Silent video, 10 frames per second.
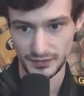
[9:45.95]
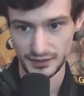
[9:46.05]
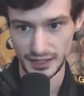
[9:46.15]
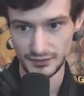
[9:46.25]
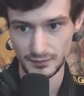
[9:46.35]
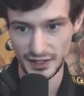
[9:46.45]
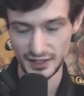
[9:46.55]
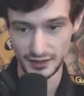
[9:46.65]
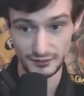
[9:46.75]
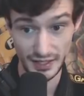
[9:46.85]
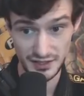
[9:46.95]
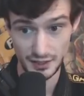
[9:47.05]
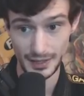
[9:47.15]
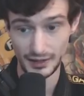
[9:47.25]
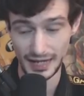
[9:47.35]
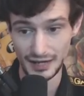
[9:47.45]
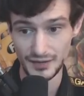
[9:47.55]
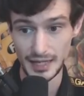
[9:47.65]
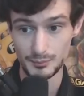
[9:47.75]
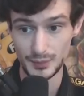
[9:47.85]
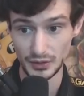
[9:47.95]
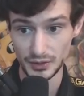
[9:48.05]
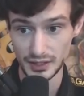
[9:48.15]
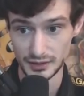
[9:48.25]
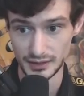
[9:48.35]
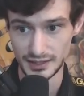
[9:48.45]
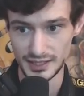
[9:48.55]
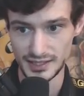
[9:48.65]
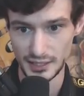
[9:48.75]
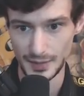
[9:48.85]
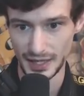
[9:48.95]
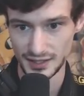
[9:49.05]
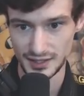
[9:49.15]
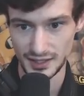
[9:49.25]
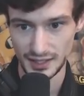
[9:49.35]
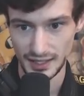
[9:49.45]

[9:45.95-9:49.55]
they've invested about $500 million into ZeniMax.